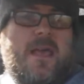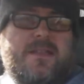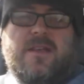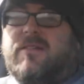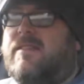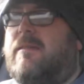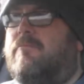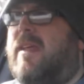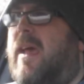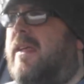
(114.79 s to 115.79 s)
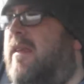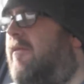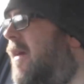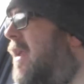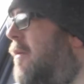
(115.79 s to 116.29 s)
it does seem to hide it
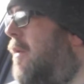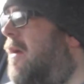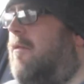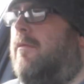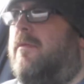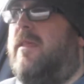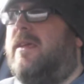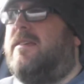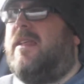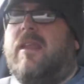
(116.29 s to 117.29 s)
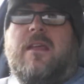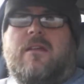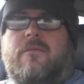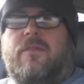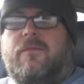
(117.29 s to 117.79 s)
very well. The
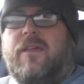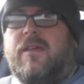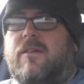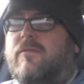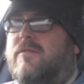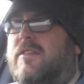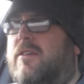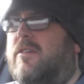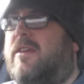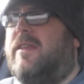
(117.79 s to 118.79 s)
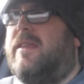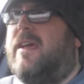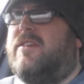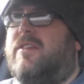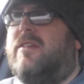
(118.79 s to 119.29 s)
exterior of the vehicle's in good
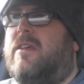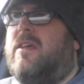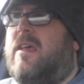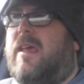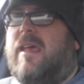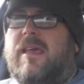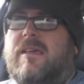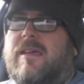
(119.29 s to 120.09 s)
condition, a